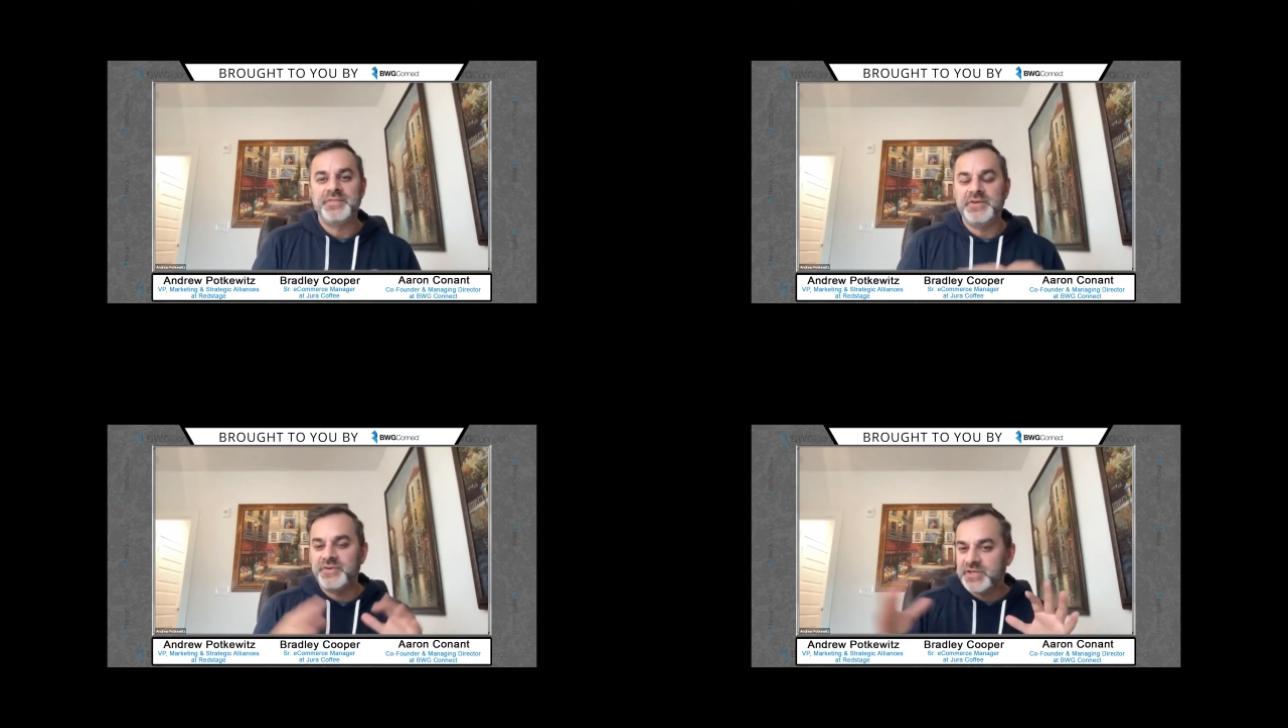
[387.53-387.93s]

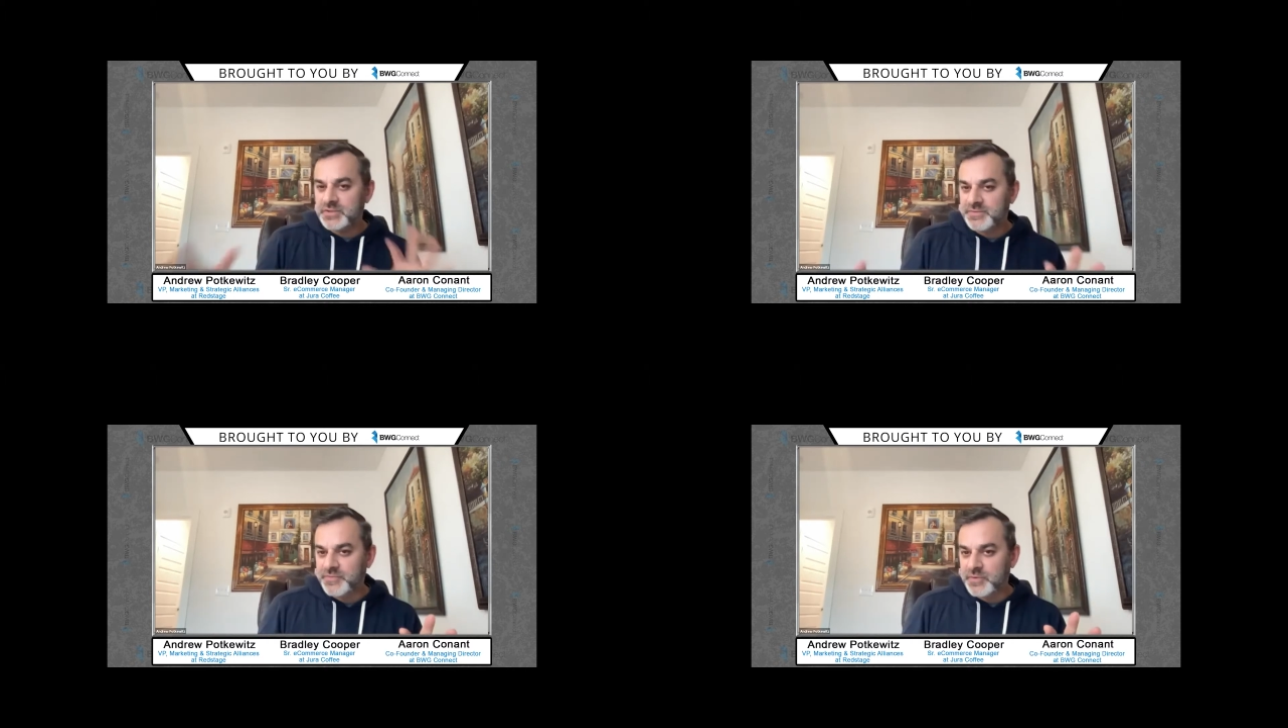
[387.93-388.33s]
the
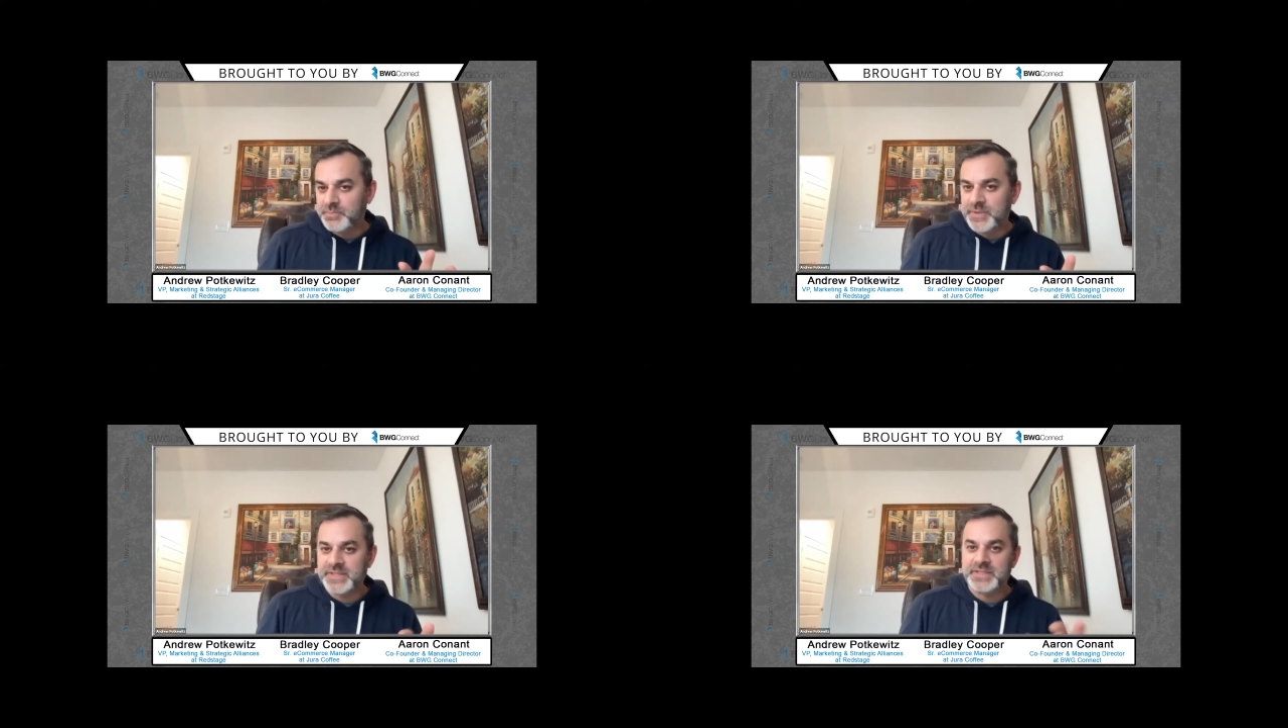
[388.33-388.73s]
international
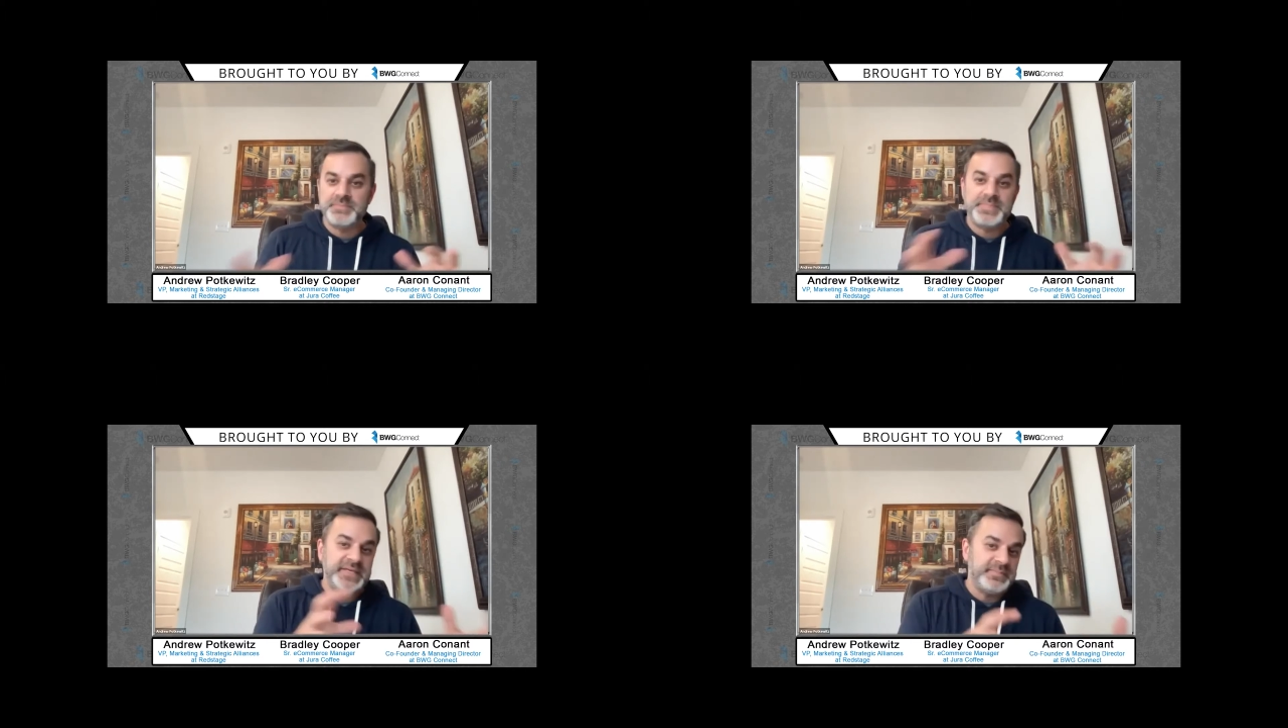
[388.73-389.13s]
footprint, the
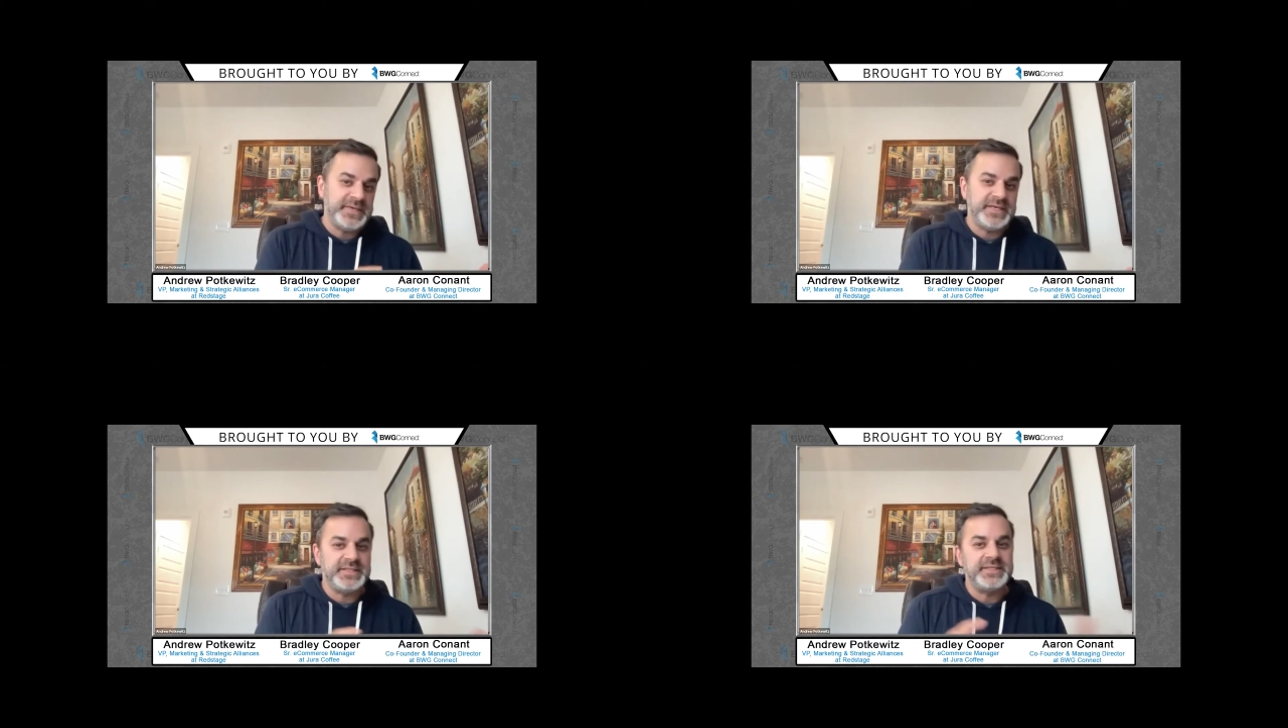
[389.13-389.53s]

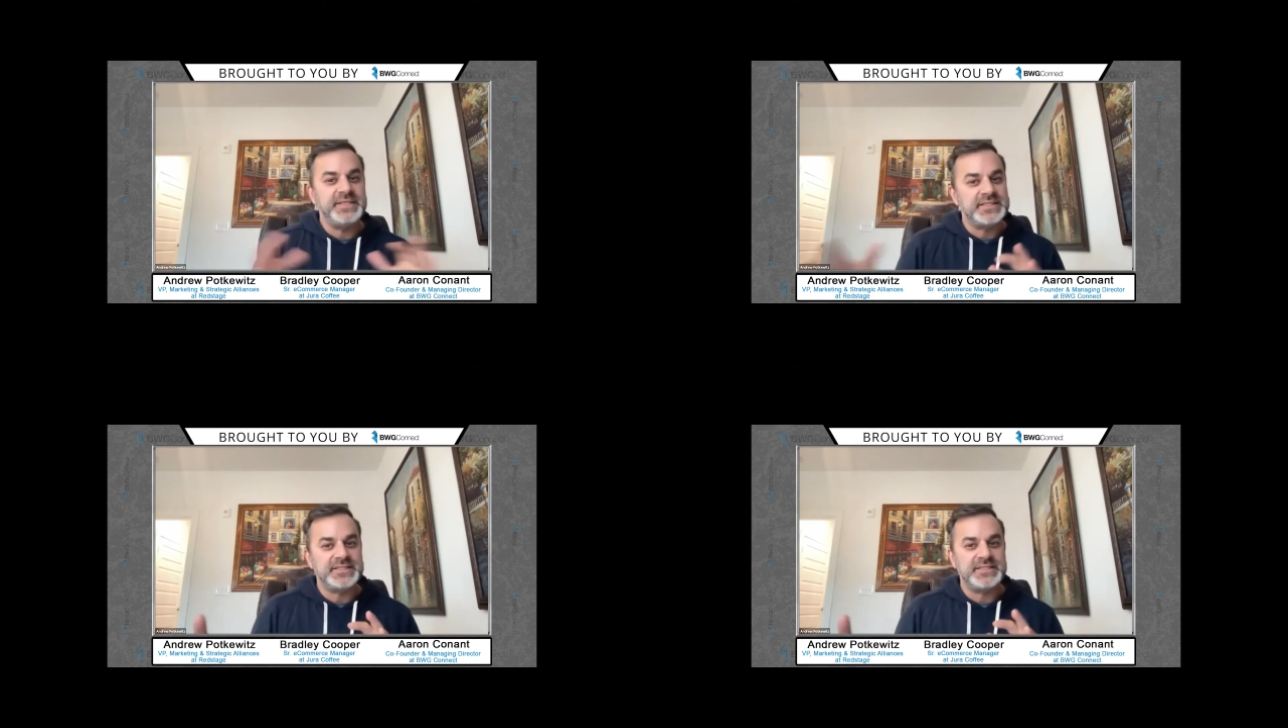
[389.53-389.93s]
B2B, the
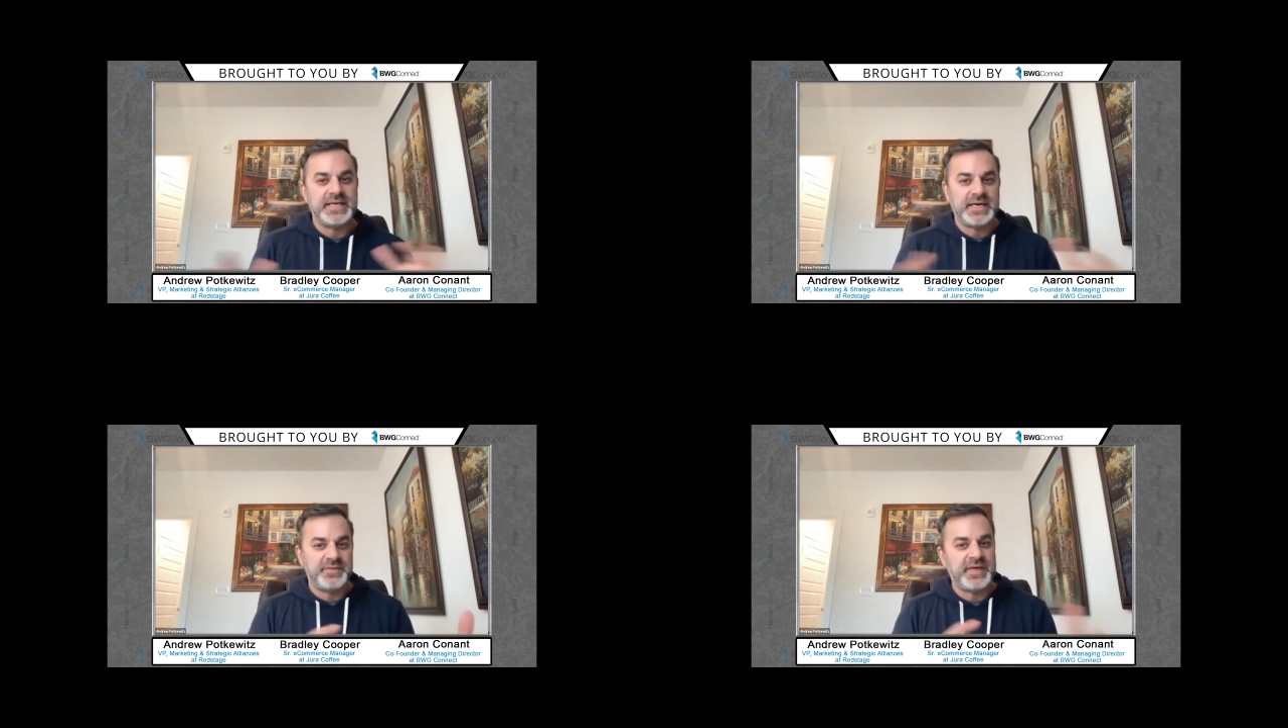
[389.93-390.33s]

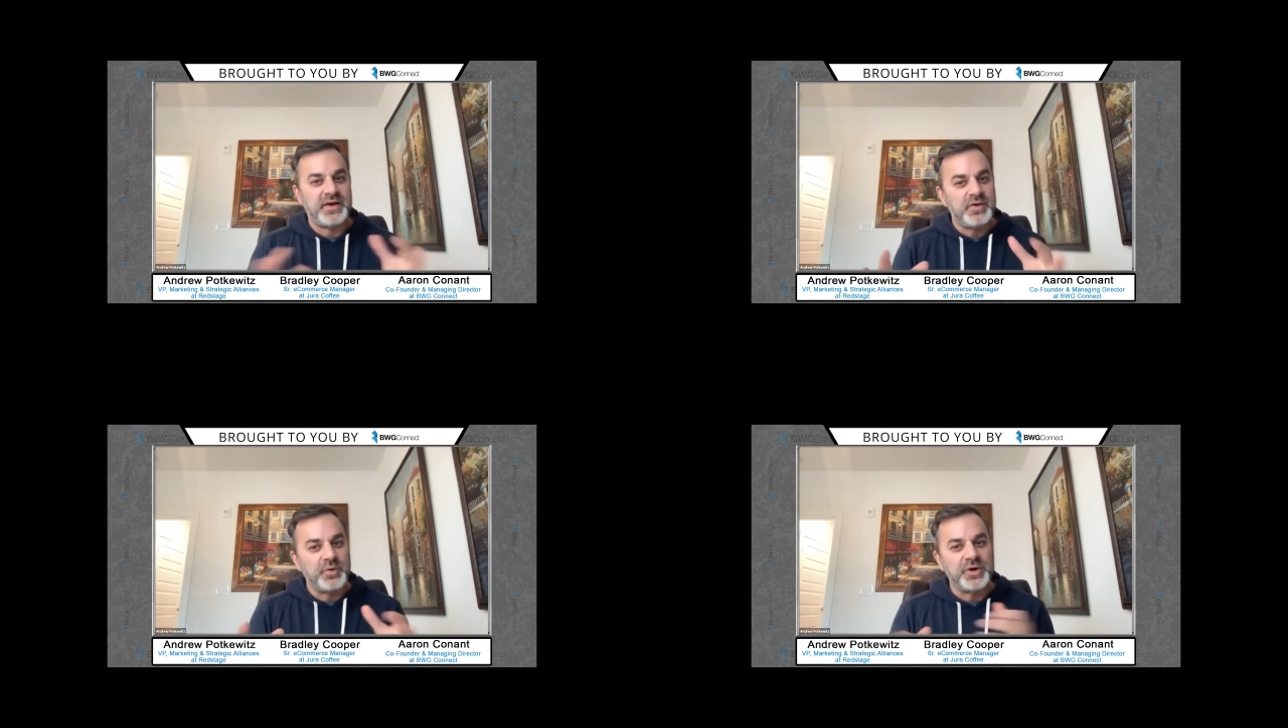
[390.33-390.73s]
D2C, how
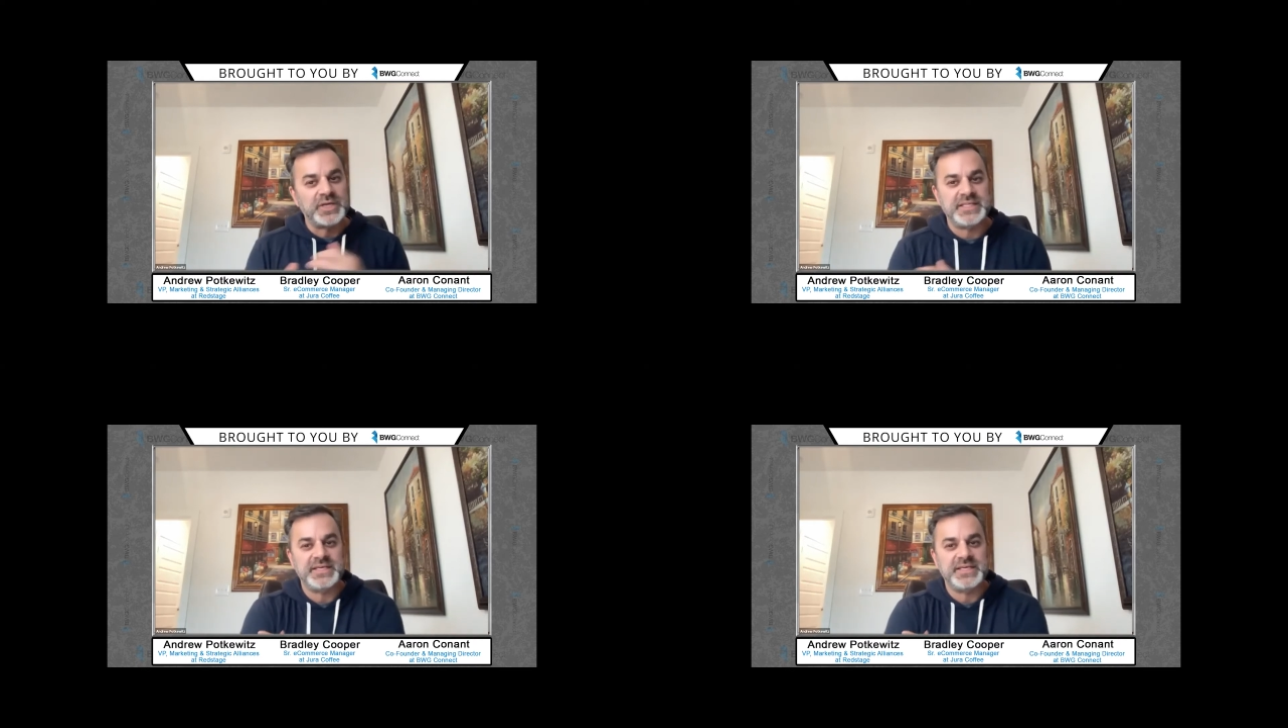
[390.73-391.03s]
that all works.